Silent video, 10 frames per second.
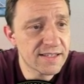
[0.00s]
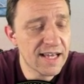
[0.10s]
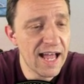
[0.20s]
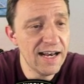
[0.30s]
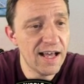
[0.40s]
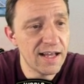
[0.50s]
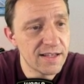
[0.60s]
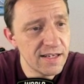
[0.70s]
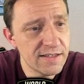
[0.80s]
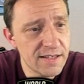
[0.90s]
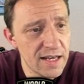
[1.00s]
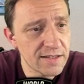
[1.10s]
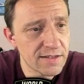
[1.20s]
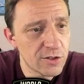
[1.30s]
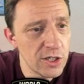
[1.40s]
Skylight. He
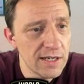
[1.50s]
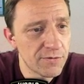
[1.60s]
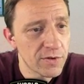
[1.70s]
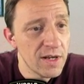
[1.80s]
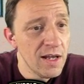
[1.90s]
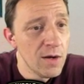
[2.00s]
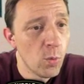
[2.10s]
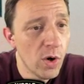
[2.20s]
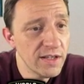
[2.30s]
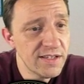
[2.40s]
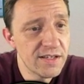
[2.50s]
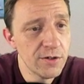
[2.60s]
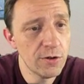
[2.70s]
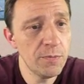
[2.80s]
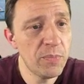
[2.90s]
says, Chief, what's
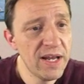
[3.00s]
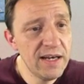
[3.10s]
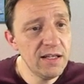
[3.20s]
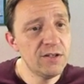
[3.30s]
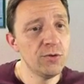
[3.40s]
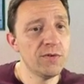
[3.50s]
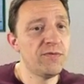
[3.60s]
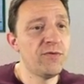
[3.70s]
your opinion to the